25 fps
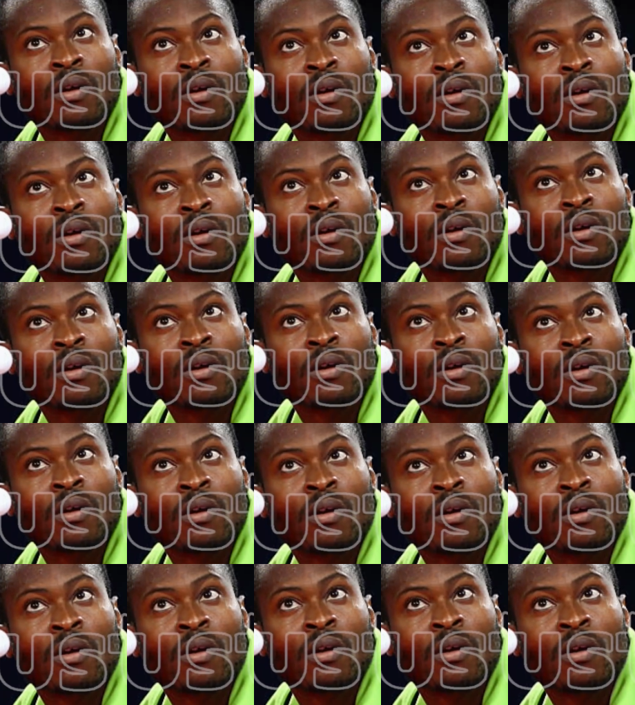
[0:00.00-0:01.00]
uh, number
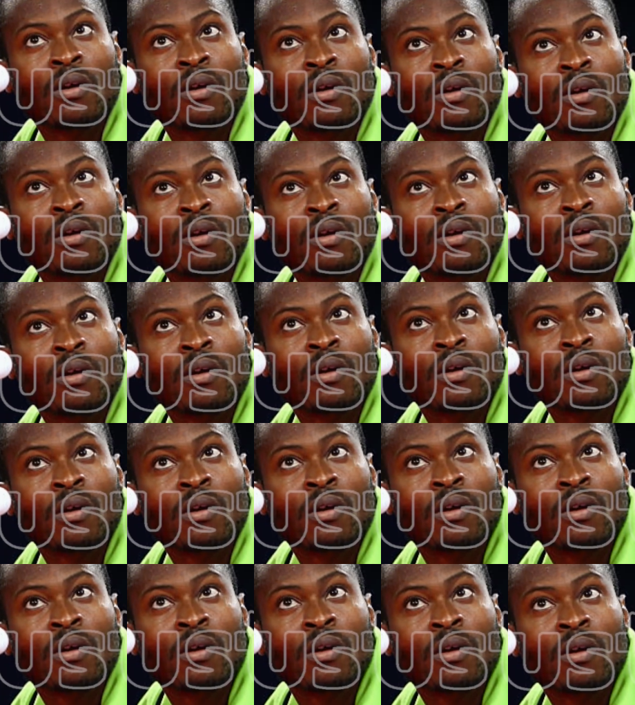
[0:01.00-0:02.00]
one in Africa.
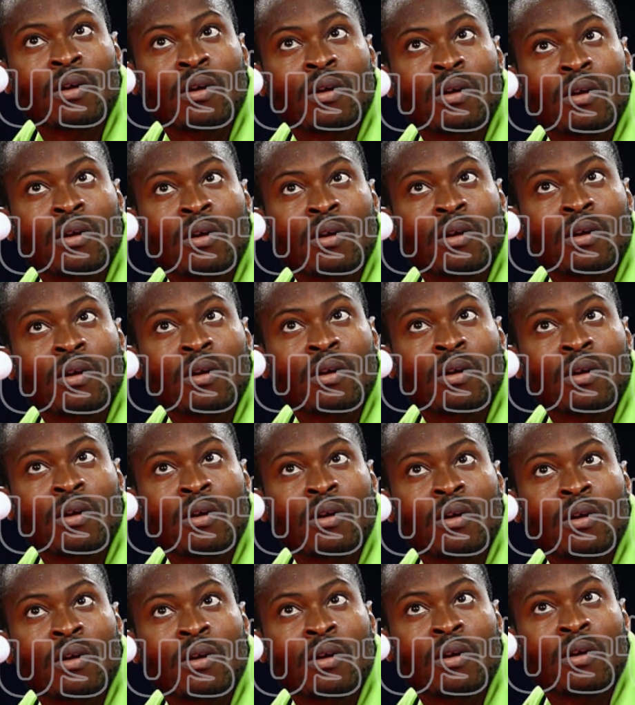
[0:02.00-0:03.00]
He moved from the
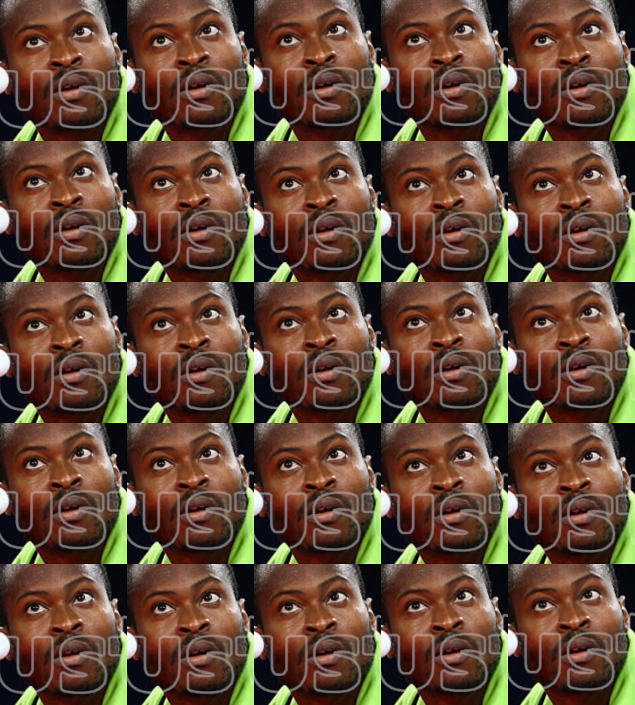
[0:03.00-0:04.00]
14th position
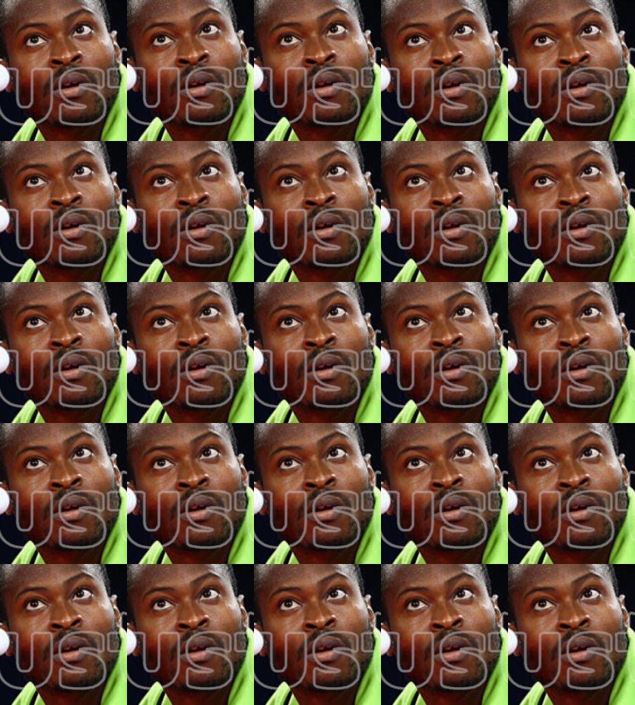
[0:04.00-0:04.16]
to the